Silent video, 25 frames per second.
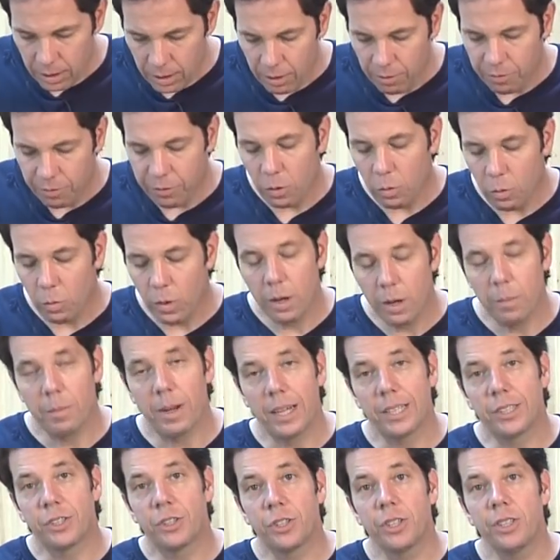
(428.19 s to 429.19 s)
for where
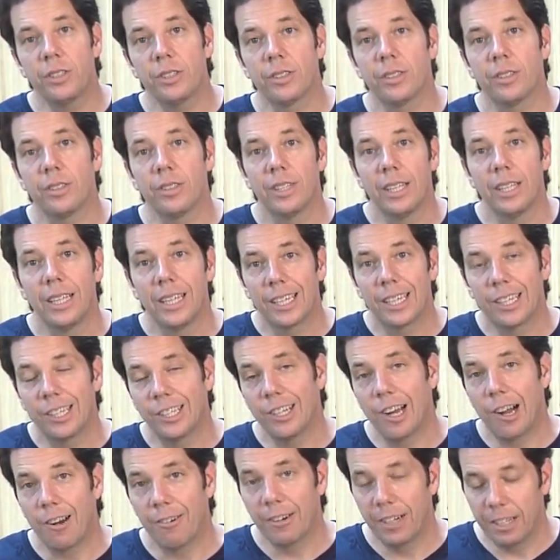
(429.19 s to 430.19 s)
my chisel
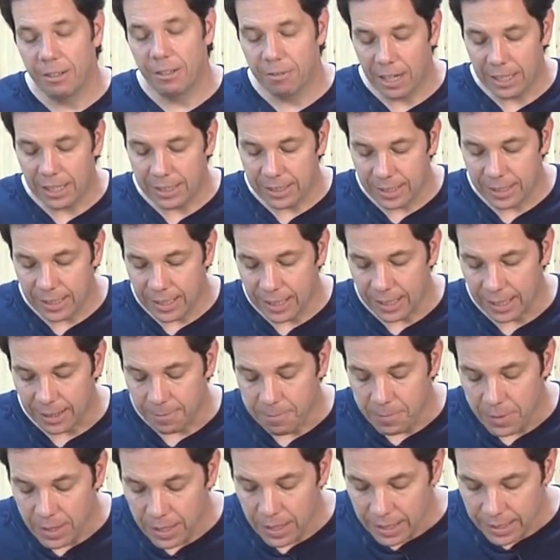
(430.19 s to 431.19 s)
can already rest in it.
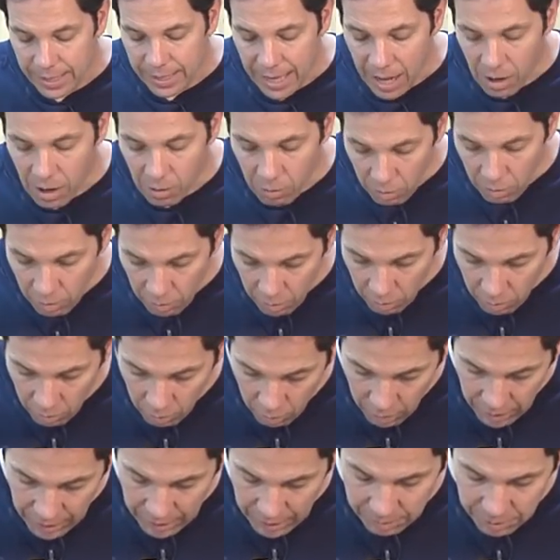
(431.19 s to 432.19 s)
Now,
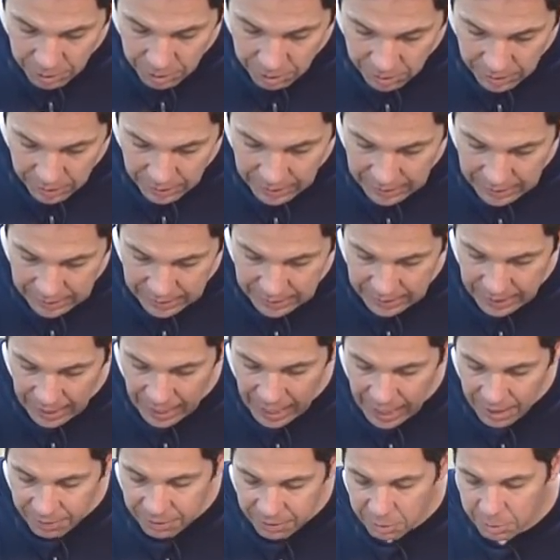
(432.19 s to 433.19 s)
when I'm doing this, you
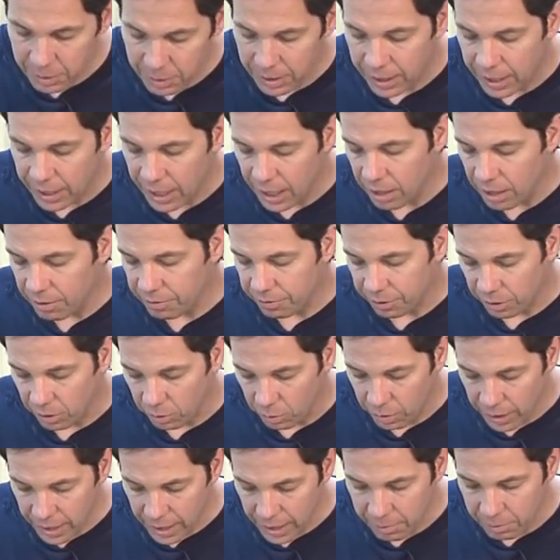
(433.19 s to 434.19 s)
have to be careful. The
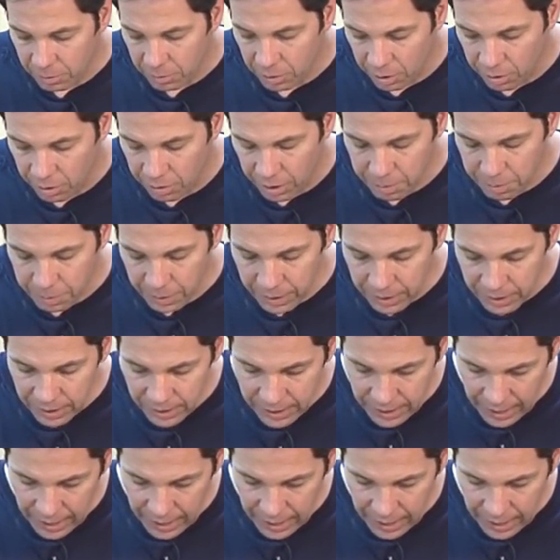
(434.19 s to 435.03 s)
way I'm gripping the